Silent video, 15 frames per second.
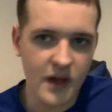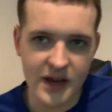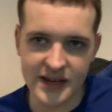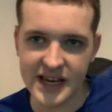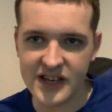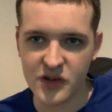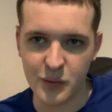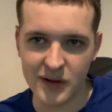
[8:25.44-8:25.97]

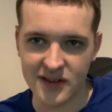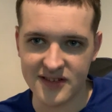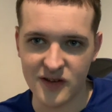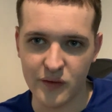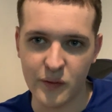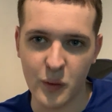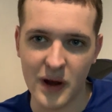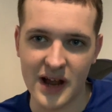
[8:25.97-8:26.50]
Need to win
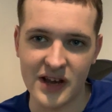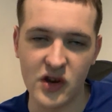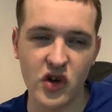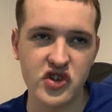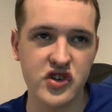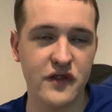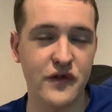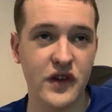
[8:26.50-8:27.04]
silverware, not
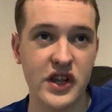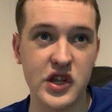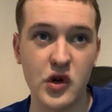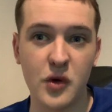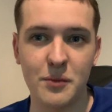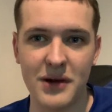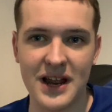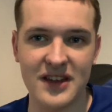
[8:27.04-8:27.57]
just for the
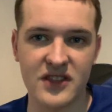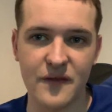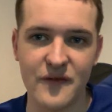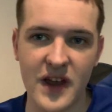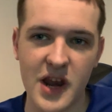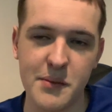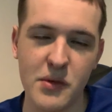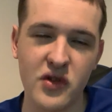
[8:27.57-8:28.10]
young players'
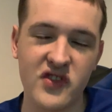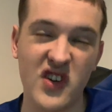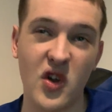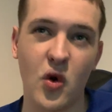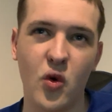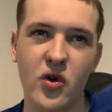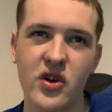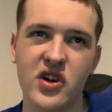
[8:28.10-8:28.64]
developments and
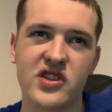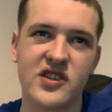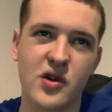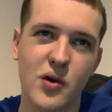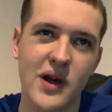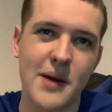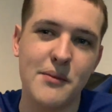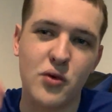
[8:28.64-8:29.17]
hunger to go
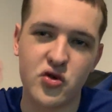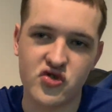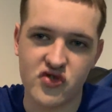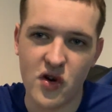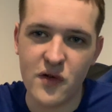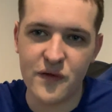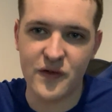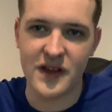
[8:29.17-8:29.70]
and get more
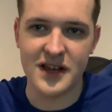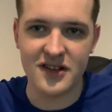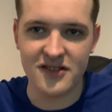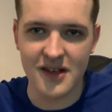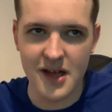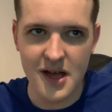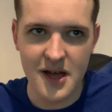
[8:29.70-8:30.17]
trophies,